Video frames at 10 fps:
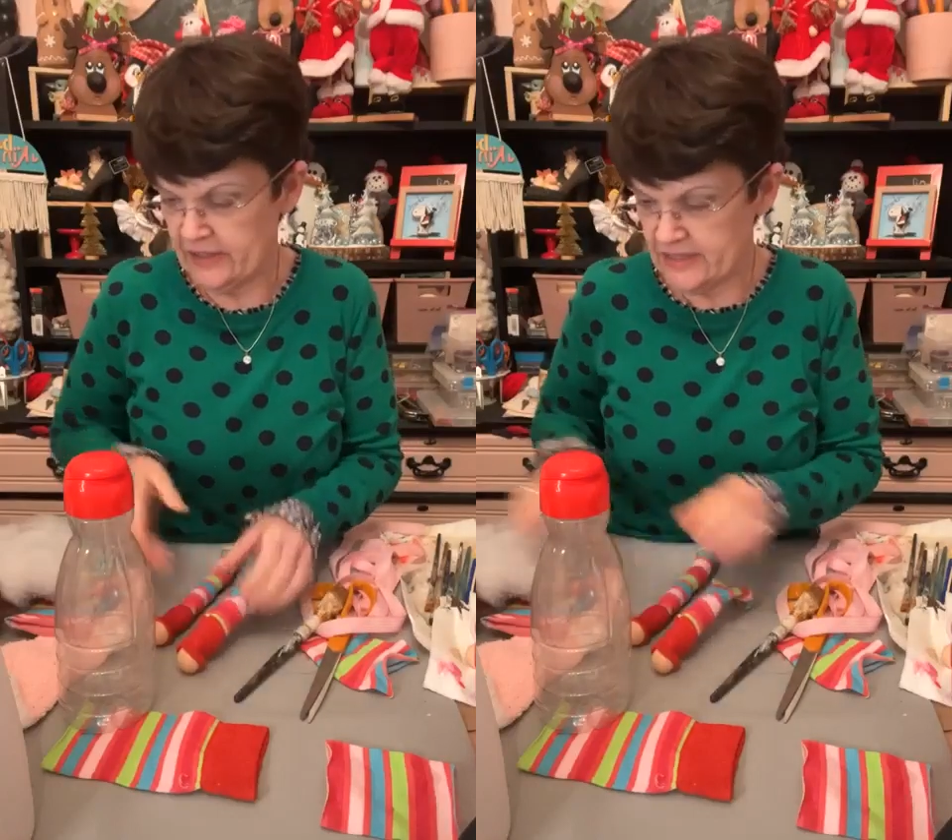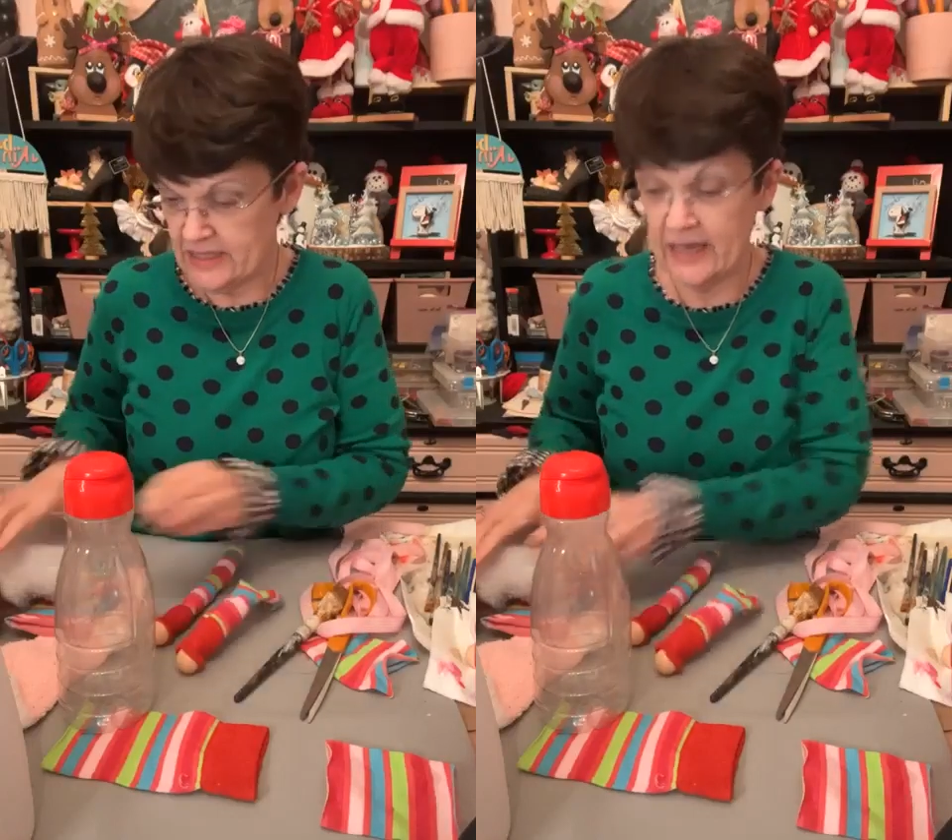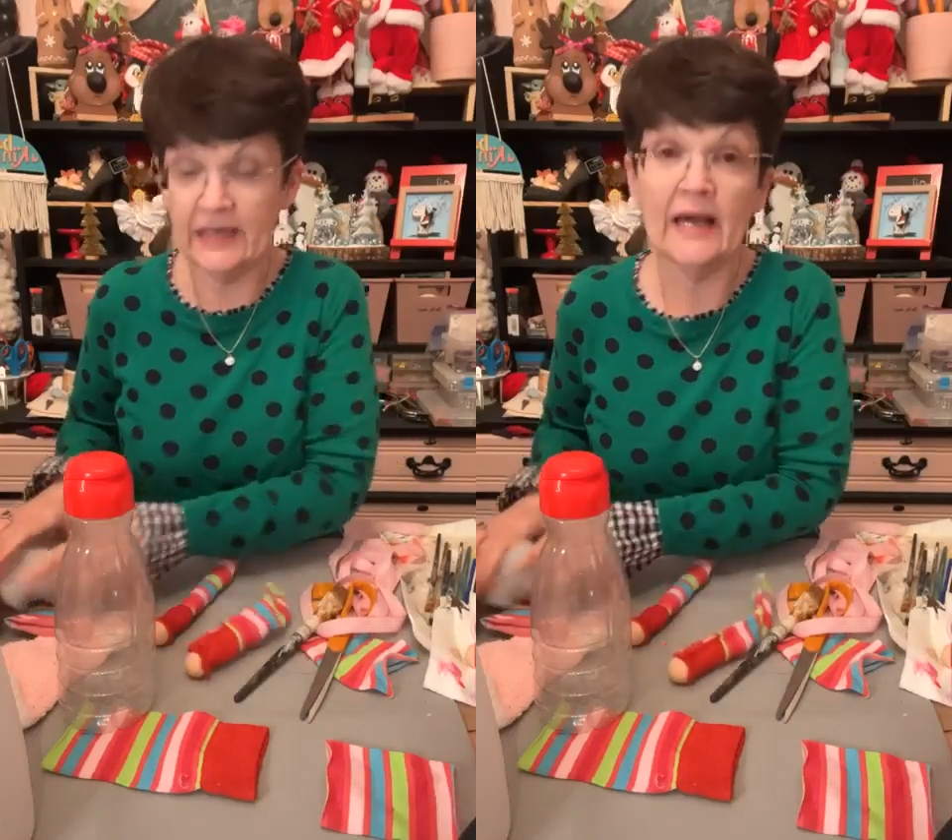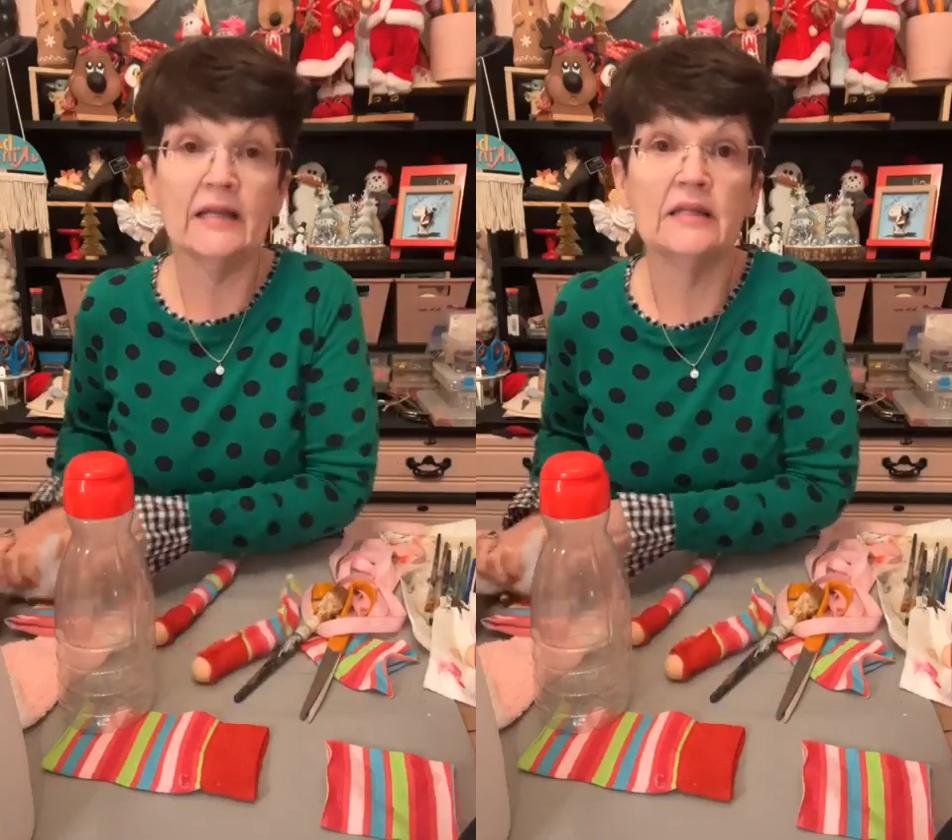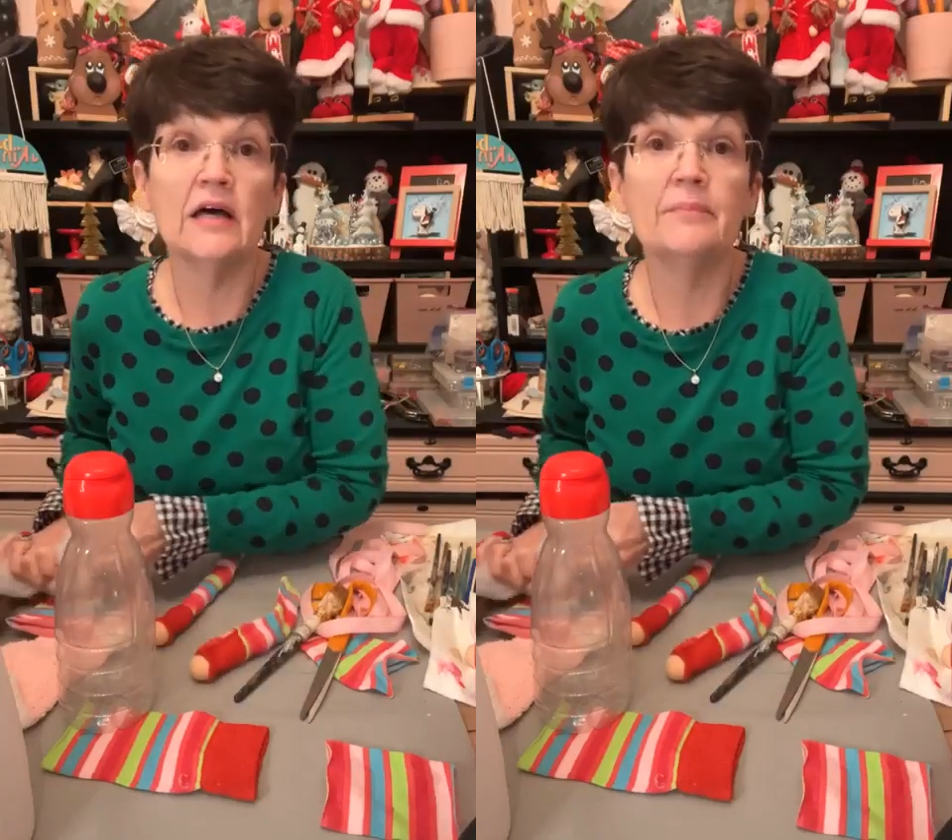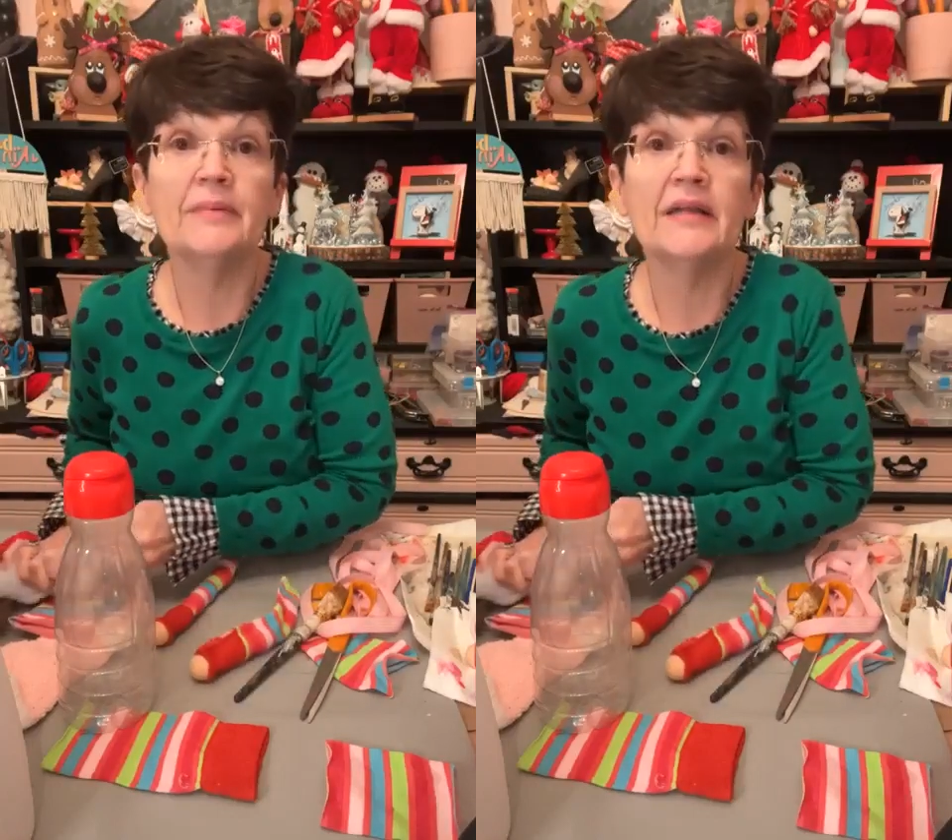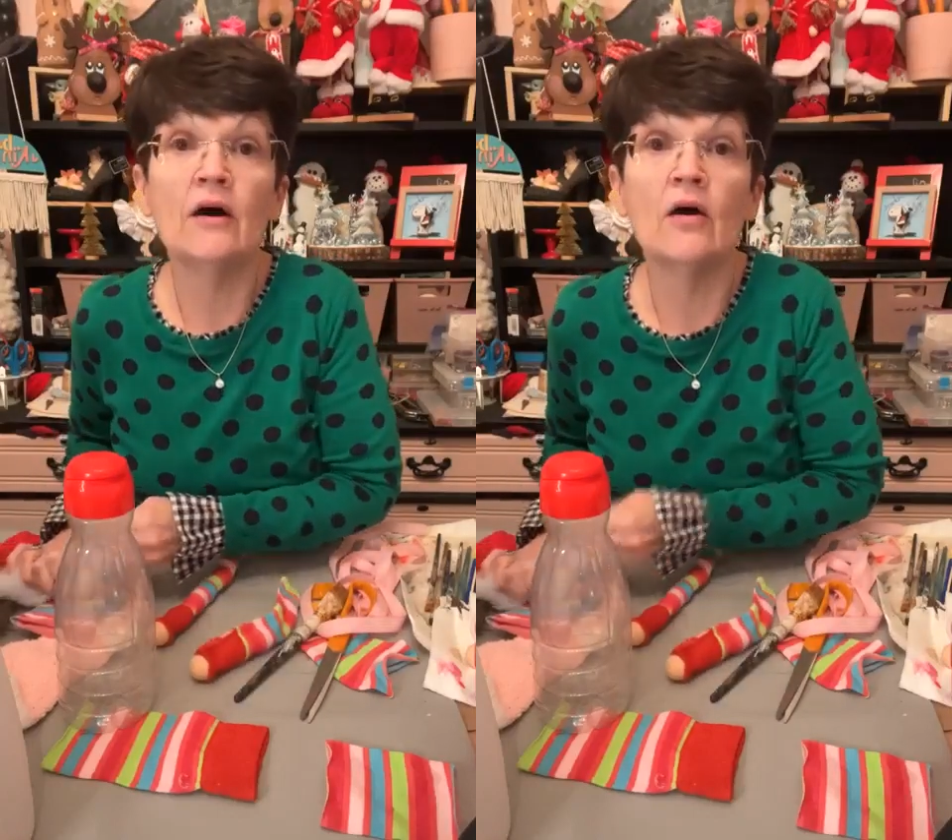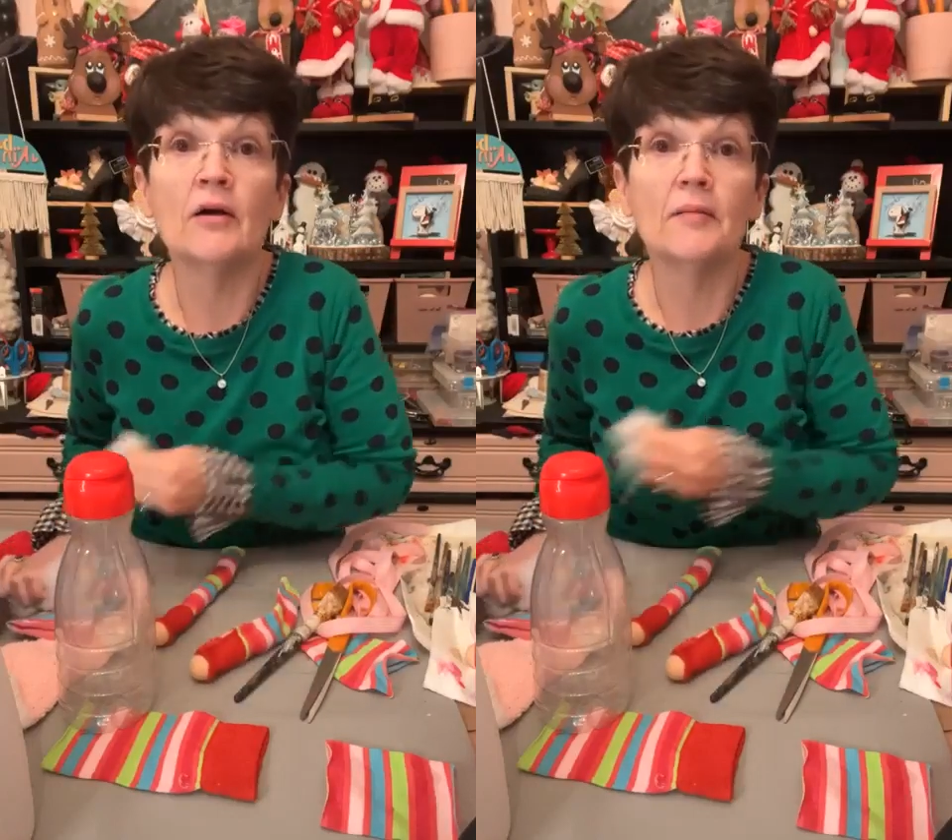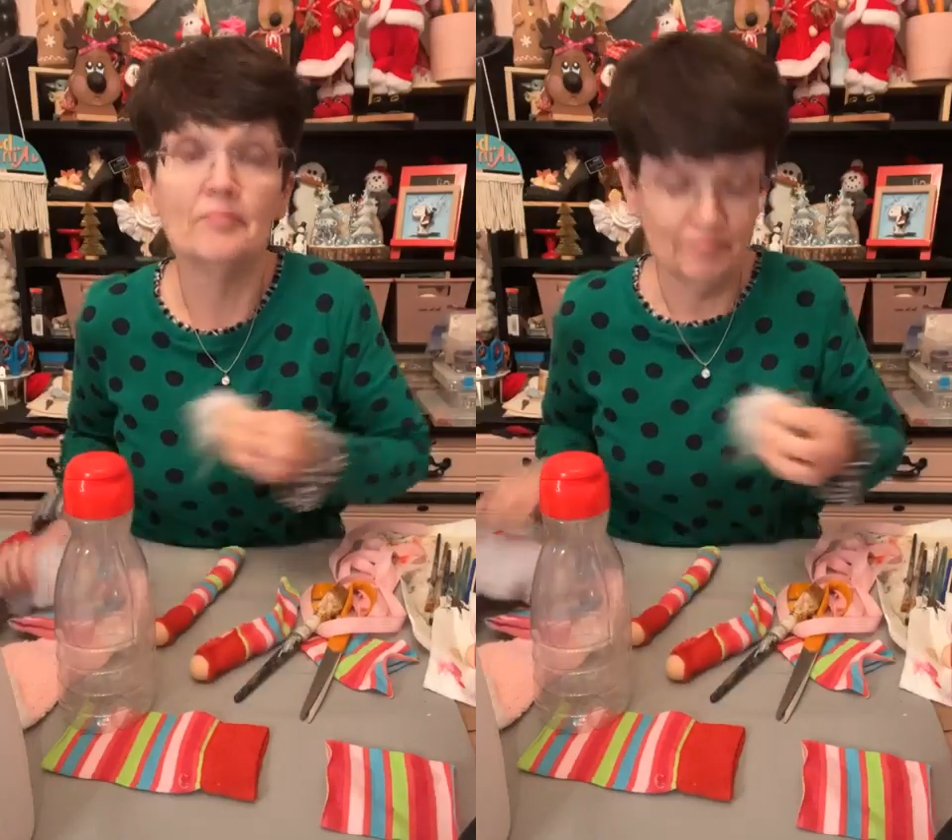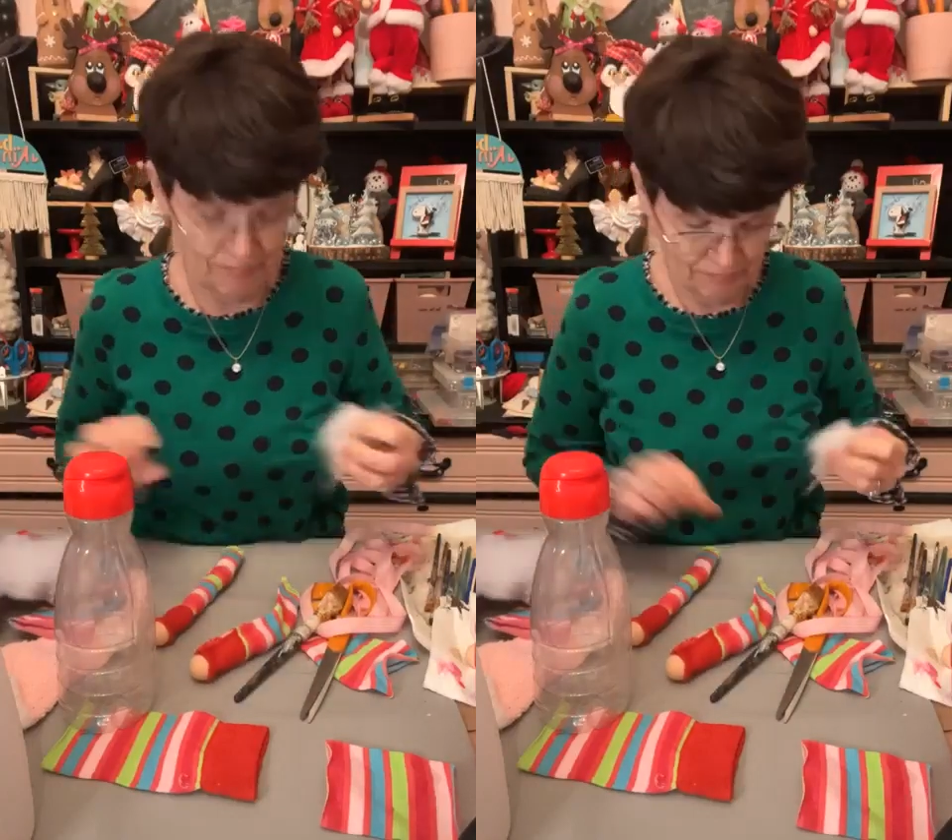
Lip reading: He's kind of got a lumpy arm.